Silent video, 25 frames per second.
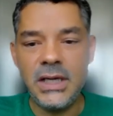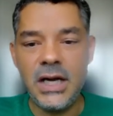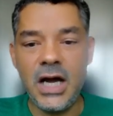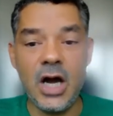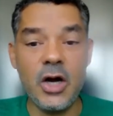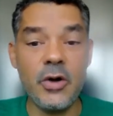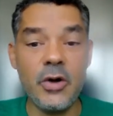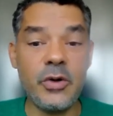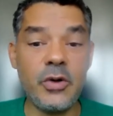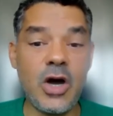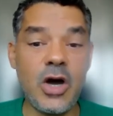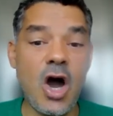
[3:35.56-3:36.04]

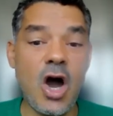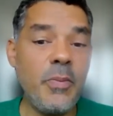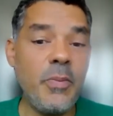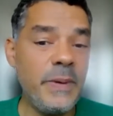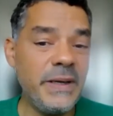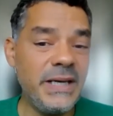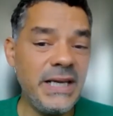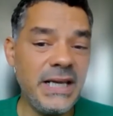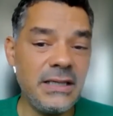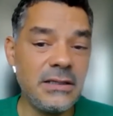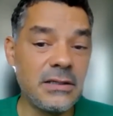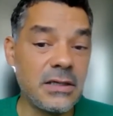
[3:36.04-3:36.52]
o
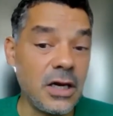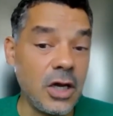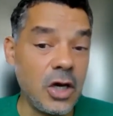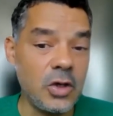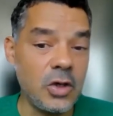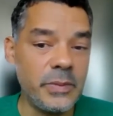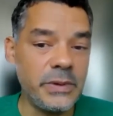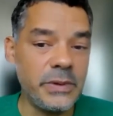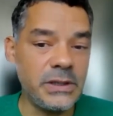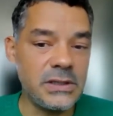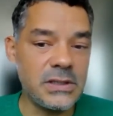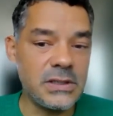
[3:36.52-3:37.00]
Open Ed
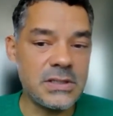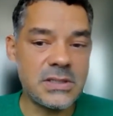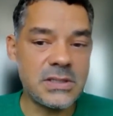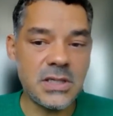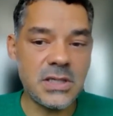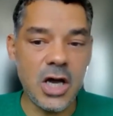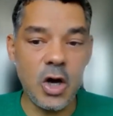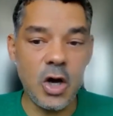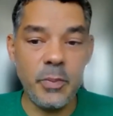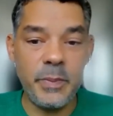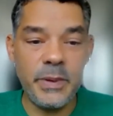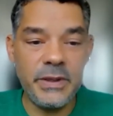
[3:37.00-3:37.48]
Global's
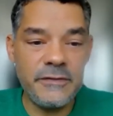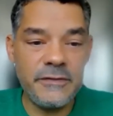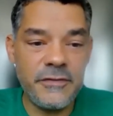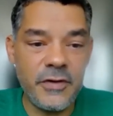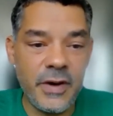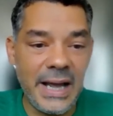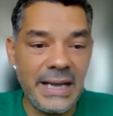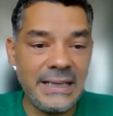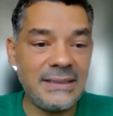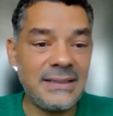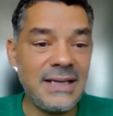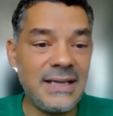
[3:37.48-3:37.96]
Open
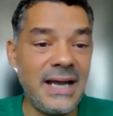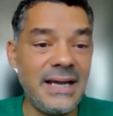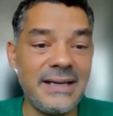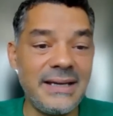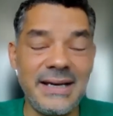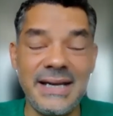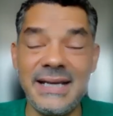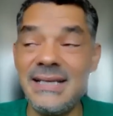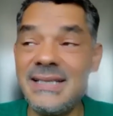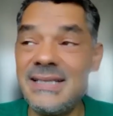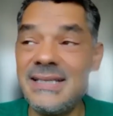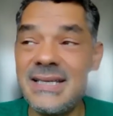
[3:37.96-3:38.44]
for
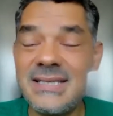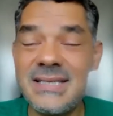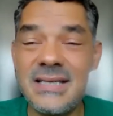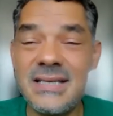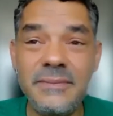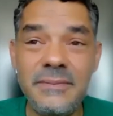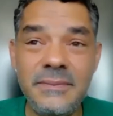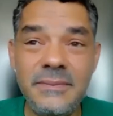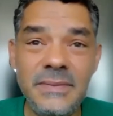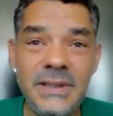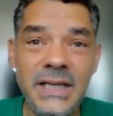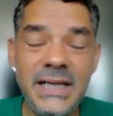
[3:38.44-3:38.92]

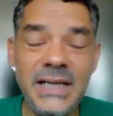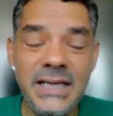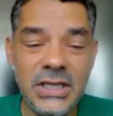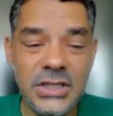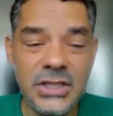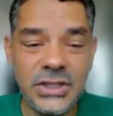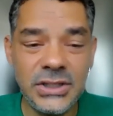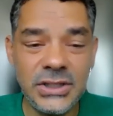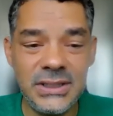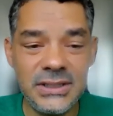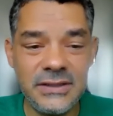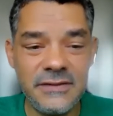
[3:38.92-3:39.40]
Anti-Racism
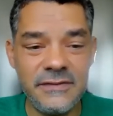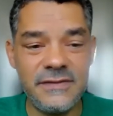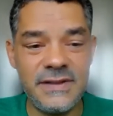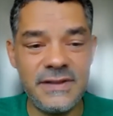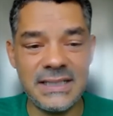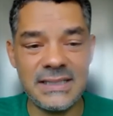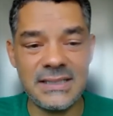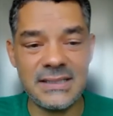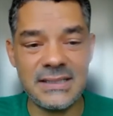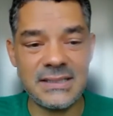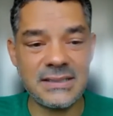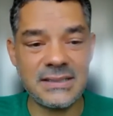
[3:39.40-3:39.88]
initiative
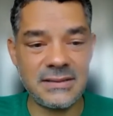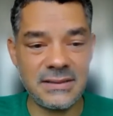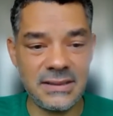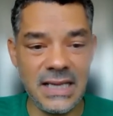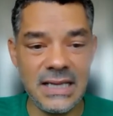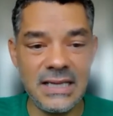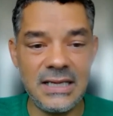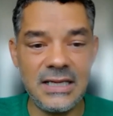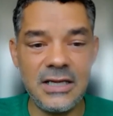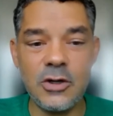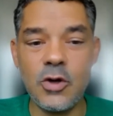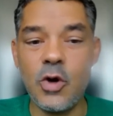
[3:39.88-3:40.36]
that's
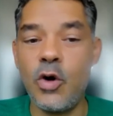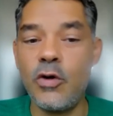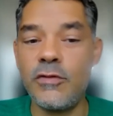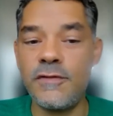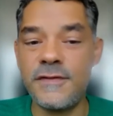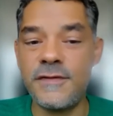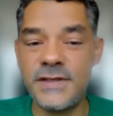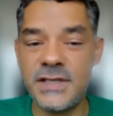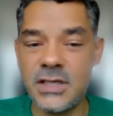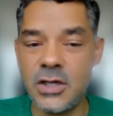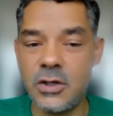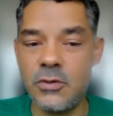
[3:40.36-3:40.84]
taking
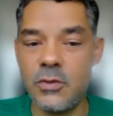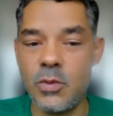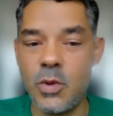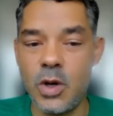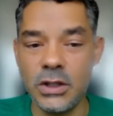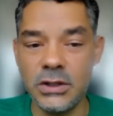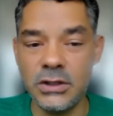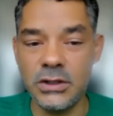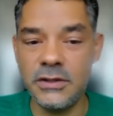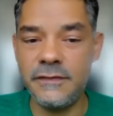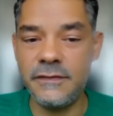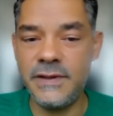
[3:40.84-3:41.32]
off so
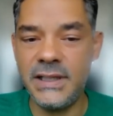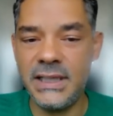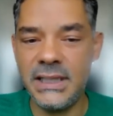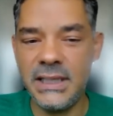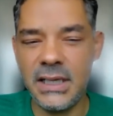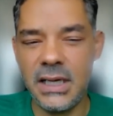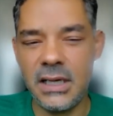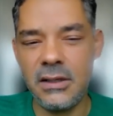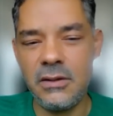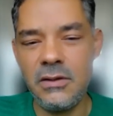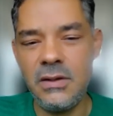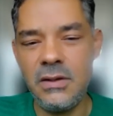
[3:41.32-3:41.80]
wonderfully
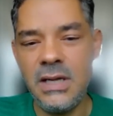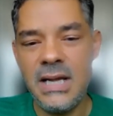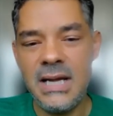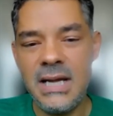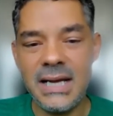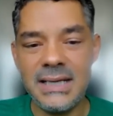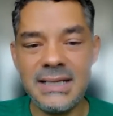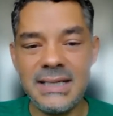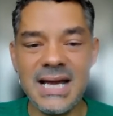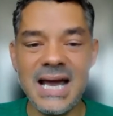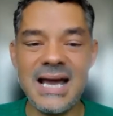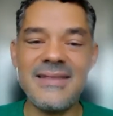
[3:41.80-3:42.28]
now,
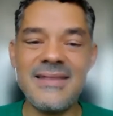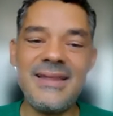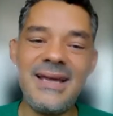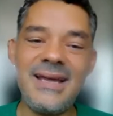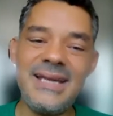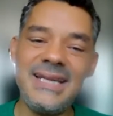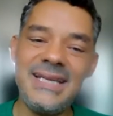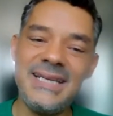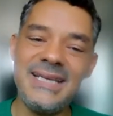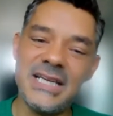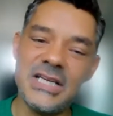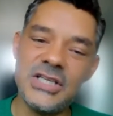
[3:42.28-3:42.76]
and other
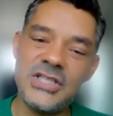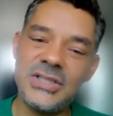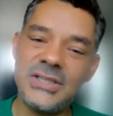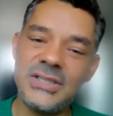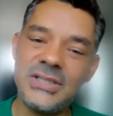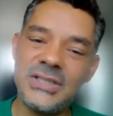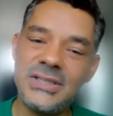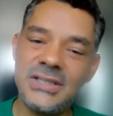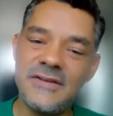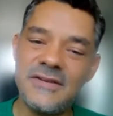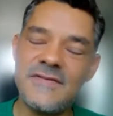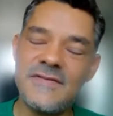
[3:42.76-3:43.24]

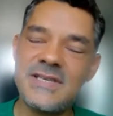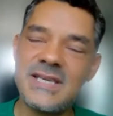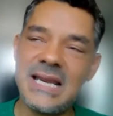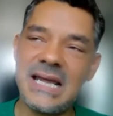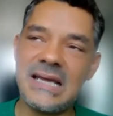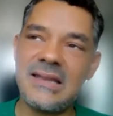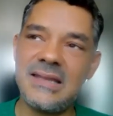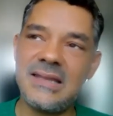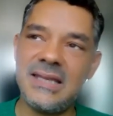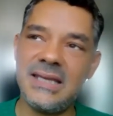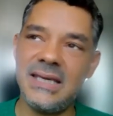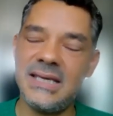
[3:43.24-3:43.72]
initiatives like
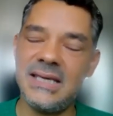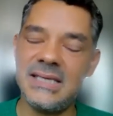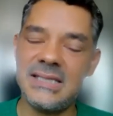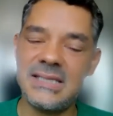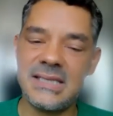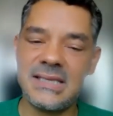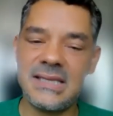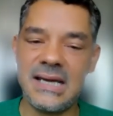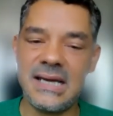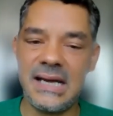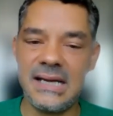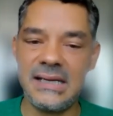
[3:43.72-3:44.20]
these
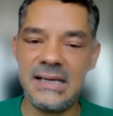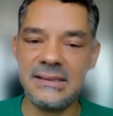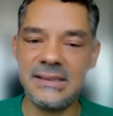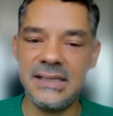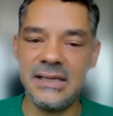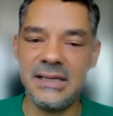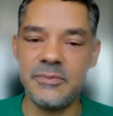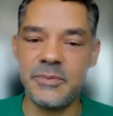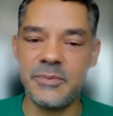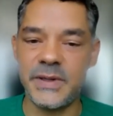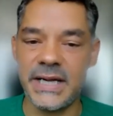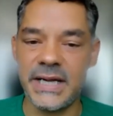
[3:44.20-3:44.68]
that
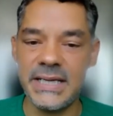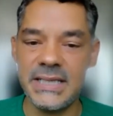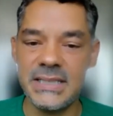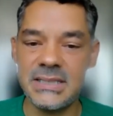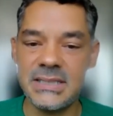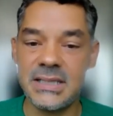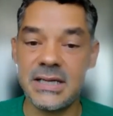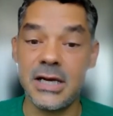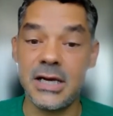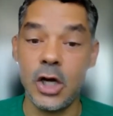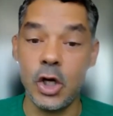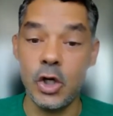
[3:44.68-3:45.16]

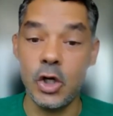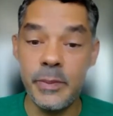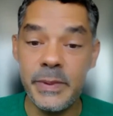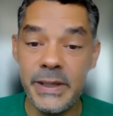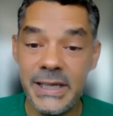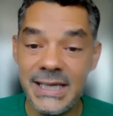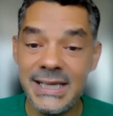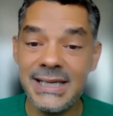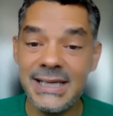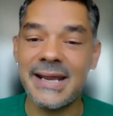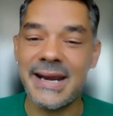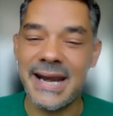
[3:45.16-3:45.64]
embrace
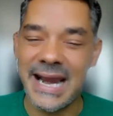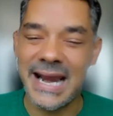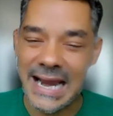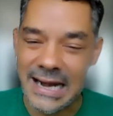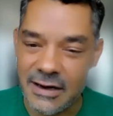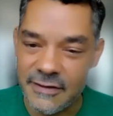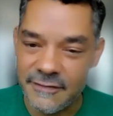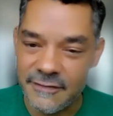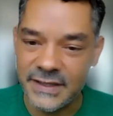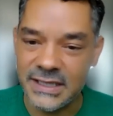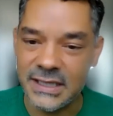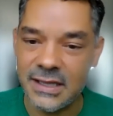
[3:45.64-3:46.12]
globally
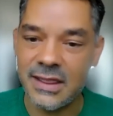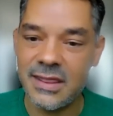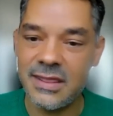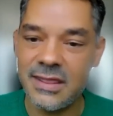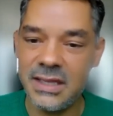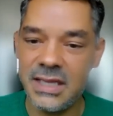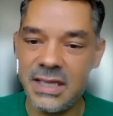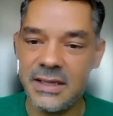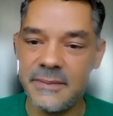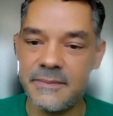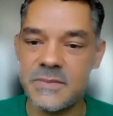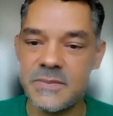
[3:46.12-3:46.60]
relevant
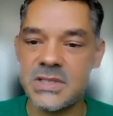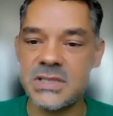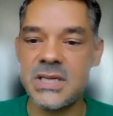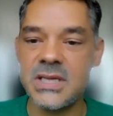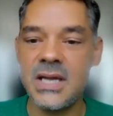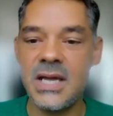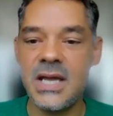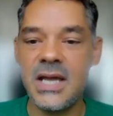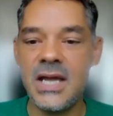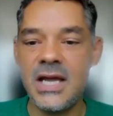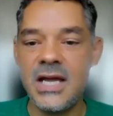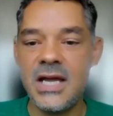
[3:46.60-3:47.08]
themes
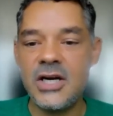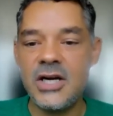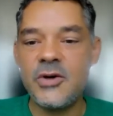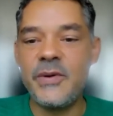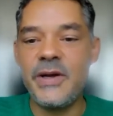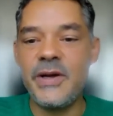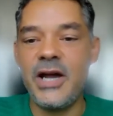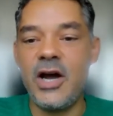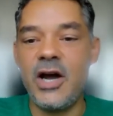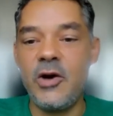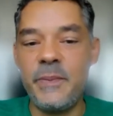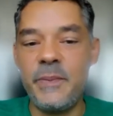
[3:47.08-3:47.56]

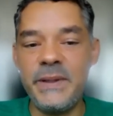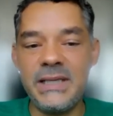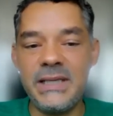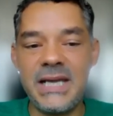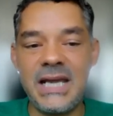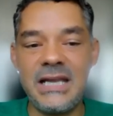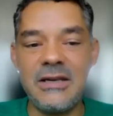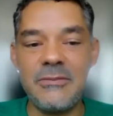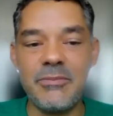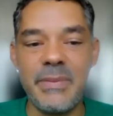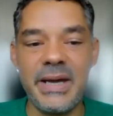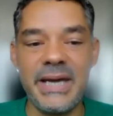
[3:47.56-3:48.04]
where open
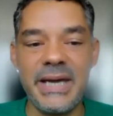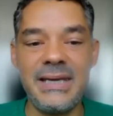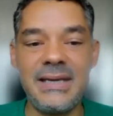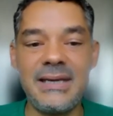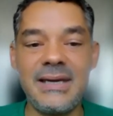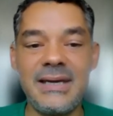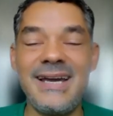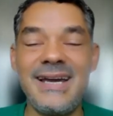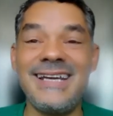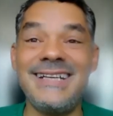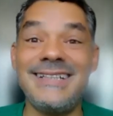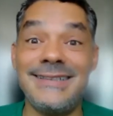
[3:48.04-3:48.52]
can make
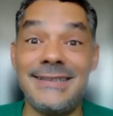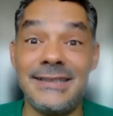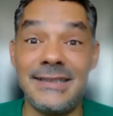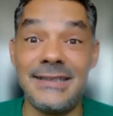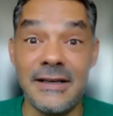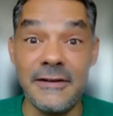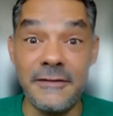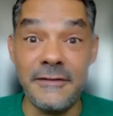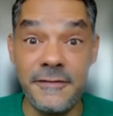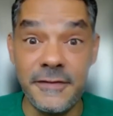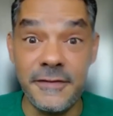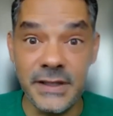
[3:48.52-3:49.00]
a
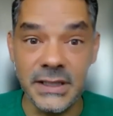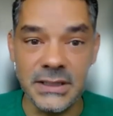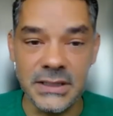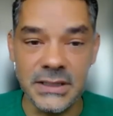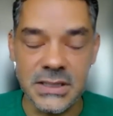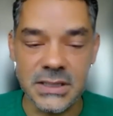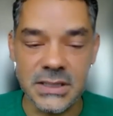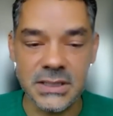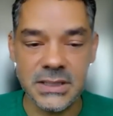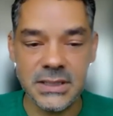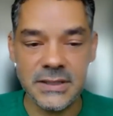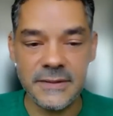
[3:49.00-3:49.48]

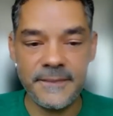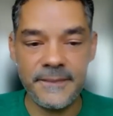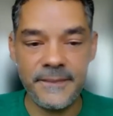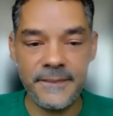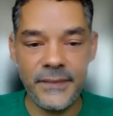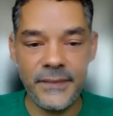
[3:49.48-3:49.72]
difference.